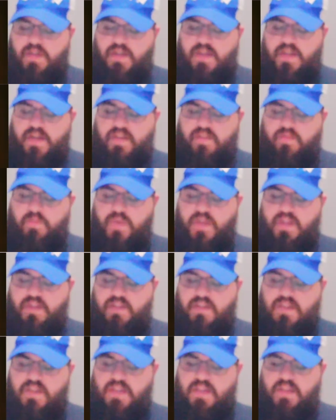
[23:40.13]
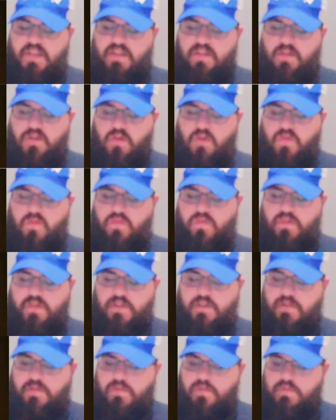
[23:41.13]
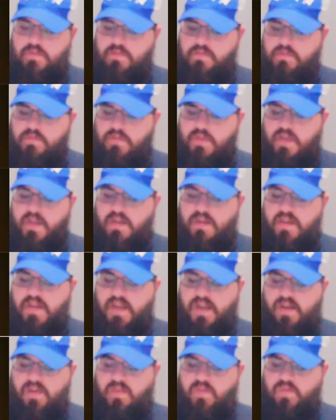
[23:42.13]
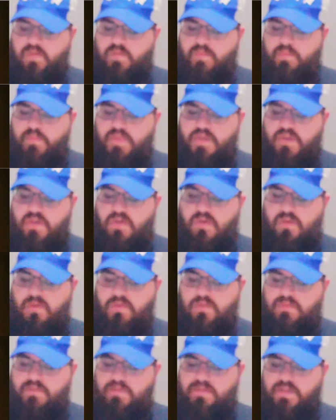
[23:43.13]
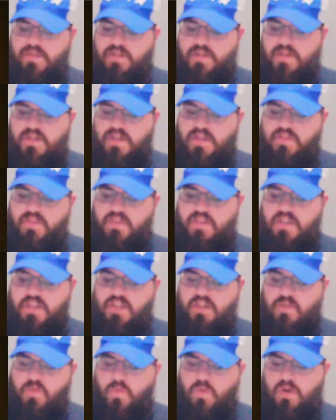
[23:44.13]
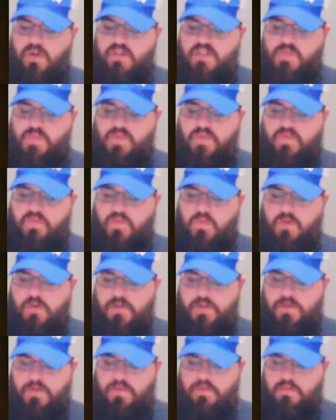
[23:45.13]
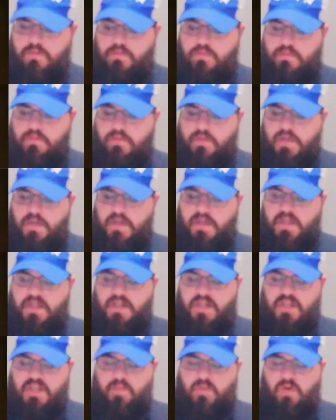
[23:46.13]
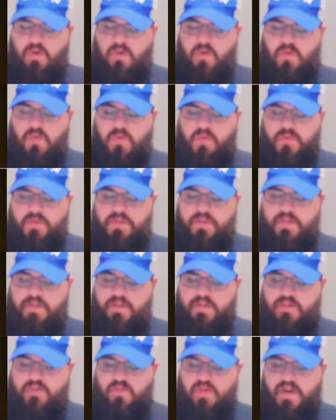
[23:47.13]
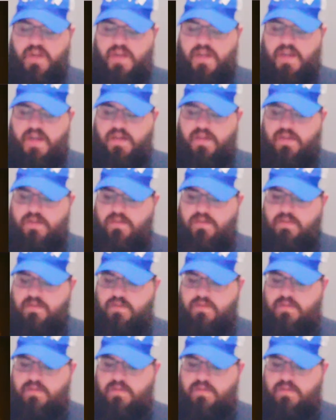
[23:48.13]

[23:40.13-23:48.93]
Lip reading: and have made a king over you. And now, behold, the king walks before you, and I am old and gray-headed.